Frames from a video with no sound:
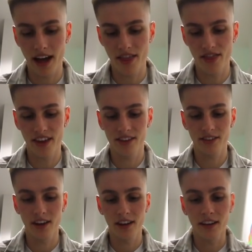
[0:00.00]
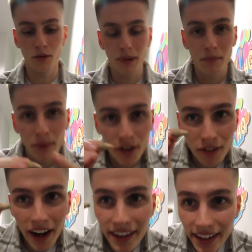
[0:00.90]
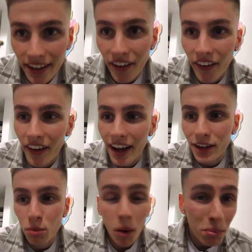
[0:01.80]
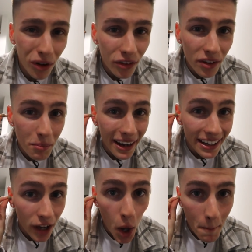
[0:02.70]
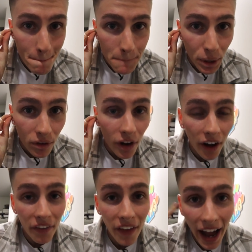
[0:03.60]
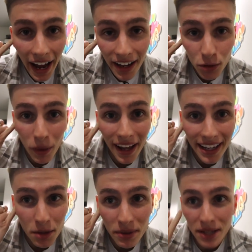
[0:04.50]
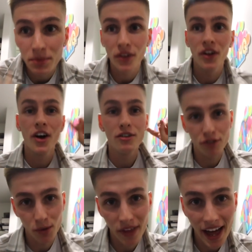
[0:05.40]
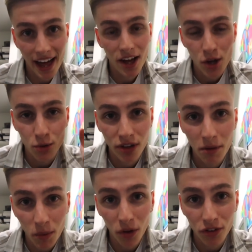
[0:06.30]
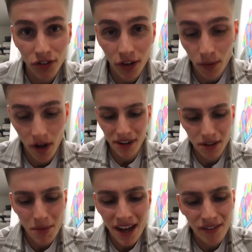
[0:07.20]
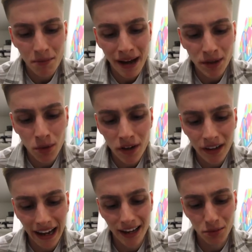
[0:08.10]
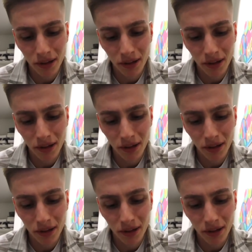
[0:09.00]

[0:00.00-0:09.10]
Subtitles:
and this little bad boy right here is what plunks in my ear. And that is when I hear people through there who tell me what to do. But it's a bit of a mad world, guys,